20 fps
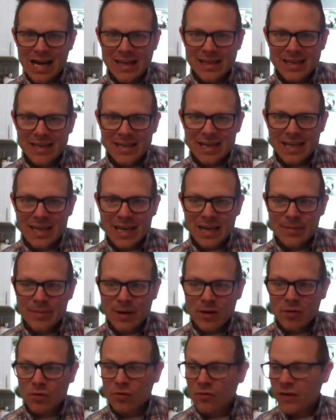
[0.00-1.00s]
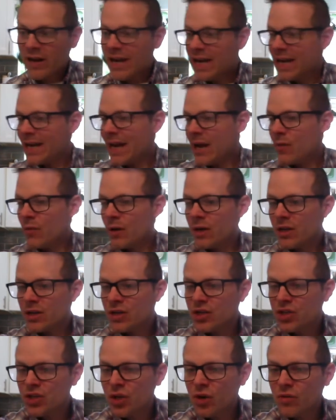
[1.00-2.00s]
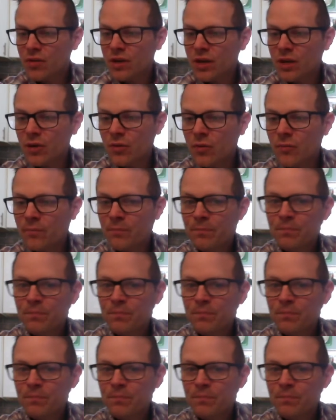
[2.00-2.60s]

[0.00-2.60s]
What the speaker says: think he came out great, and I want to show you,